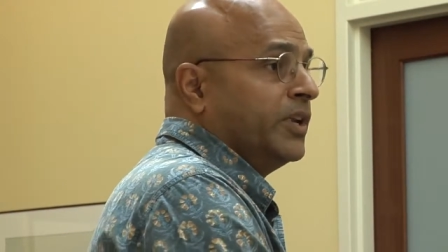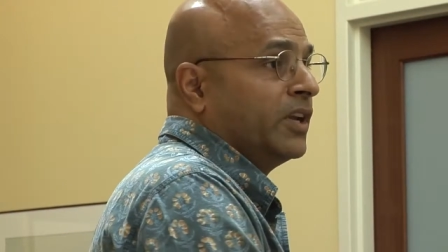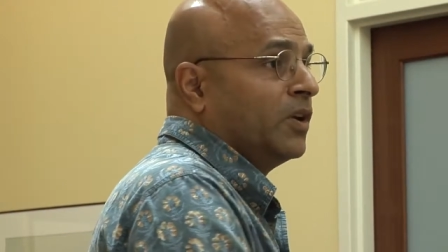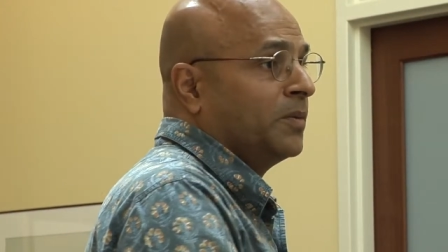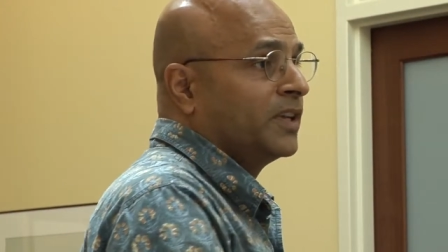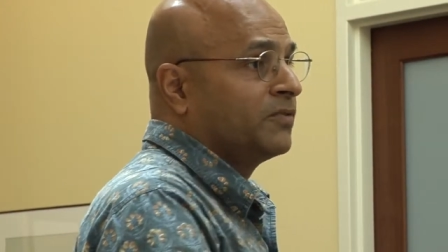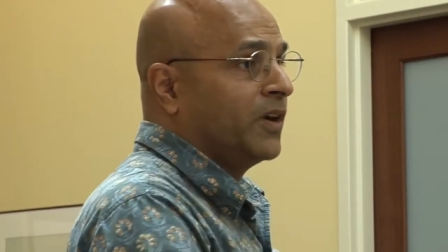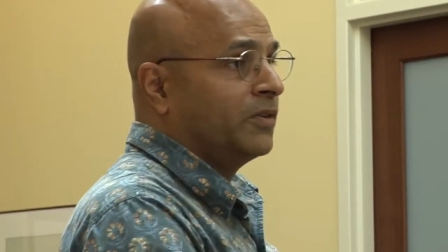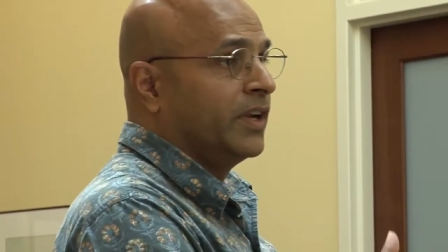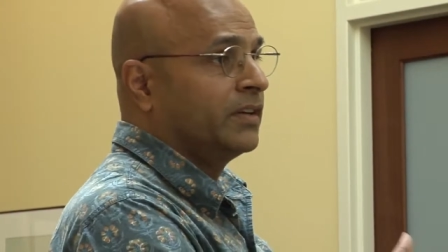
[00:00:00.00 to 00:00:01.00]
Economics
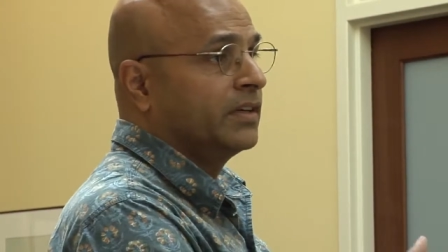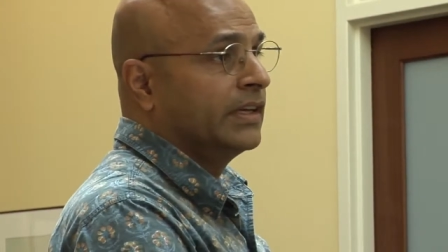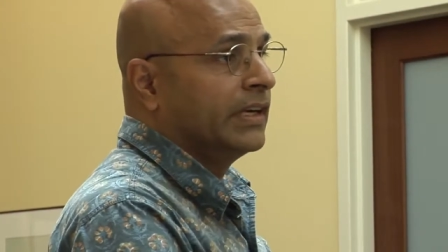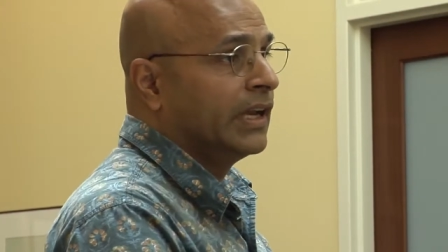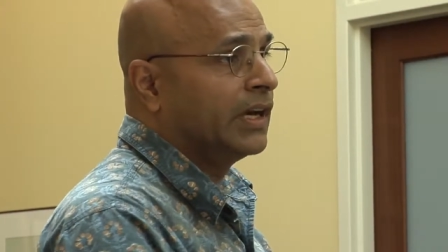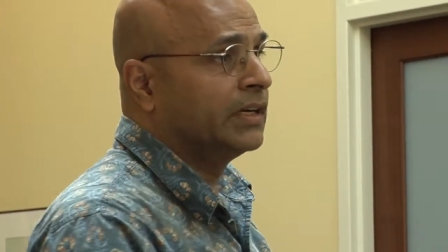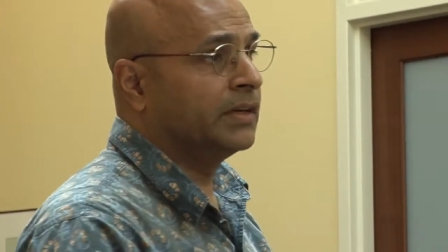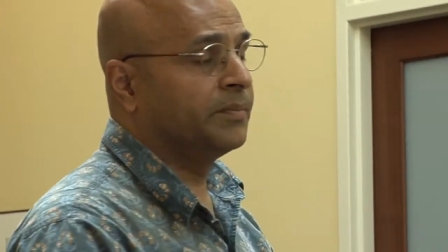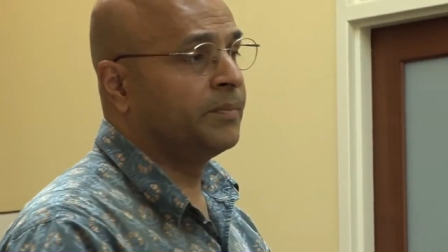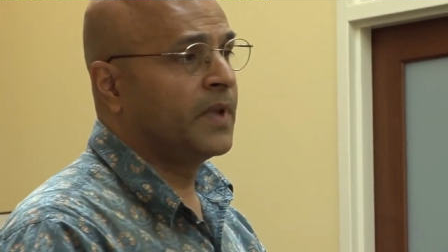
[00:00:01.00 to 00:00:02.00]
Foundation in
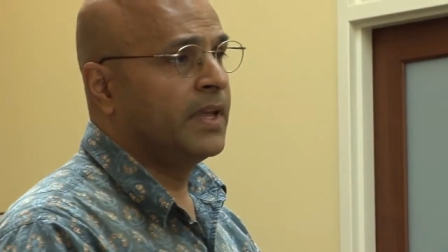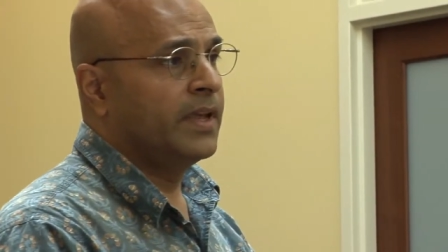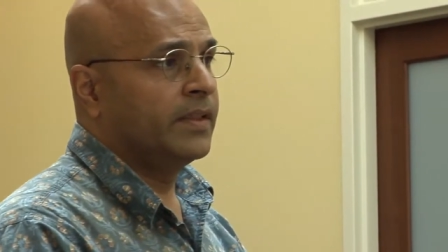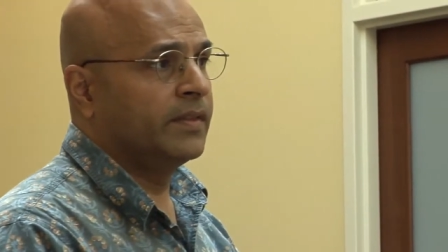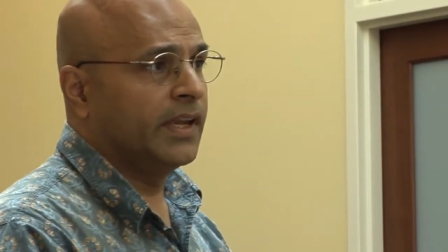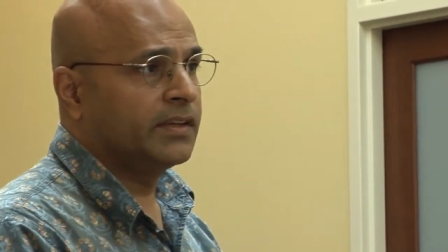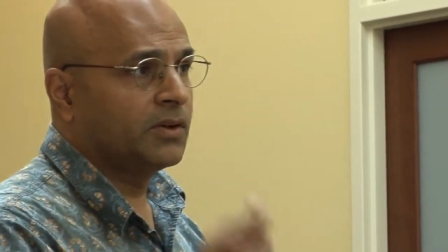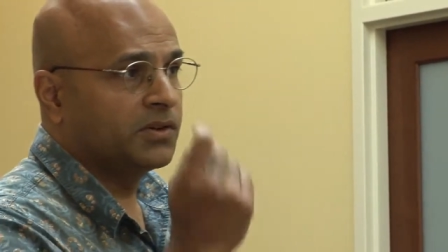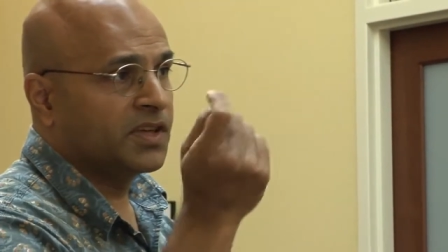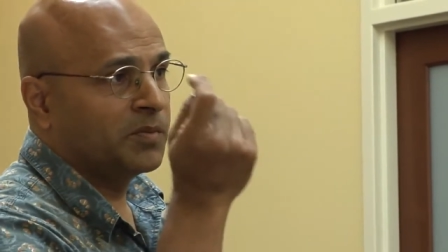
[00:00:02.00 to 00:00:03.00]
London, they
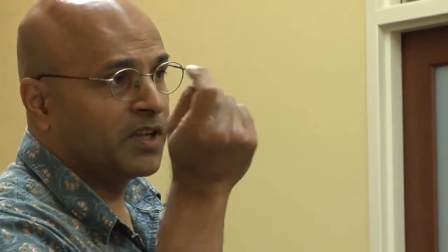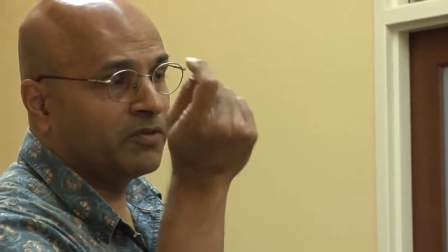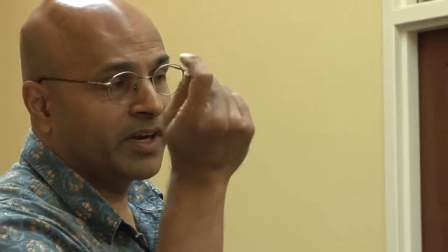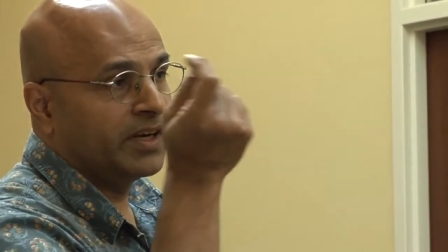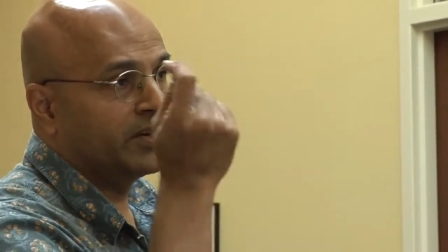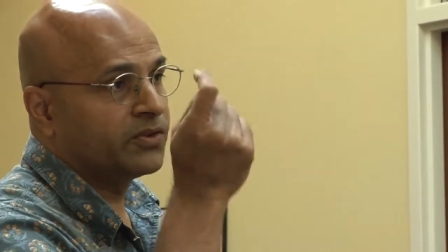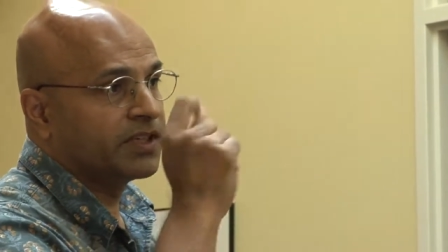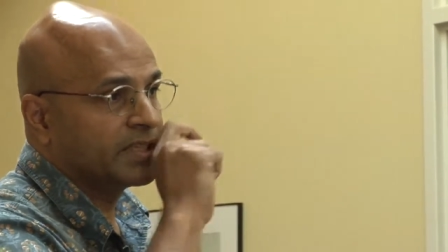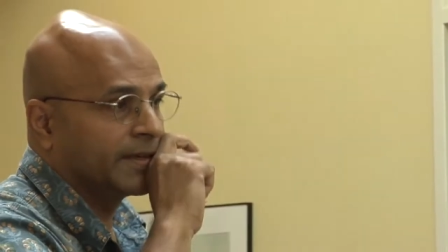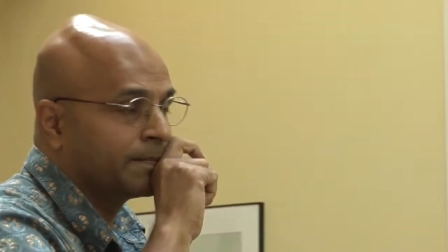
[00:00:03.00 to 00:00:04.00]
show something very
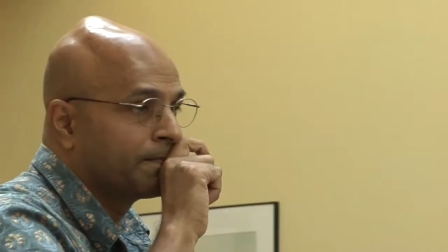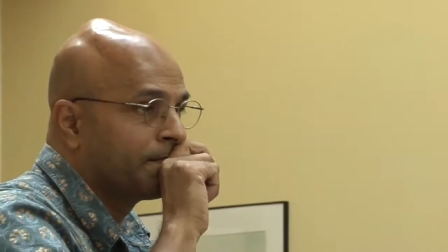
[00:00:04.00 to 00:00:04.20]
interesting.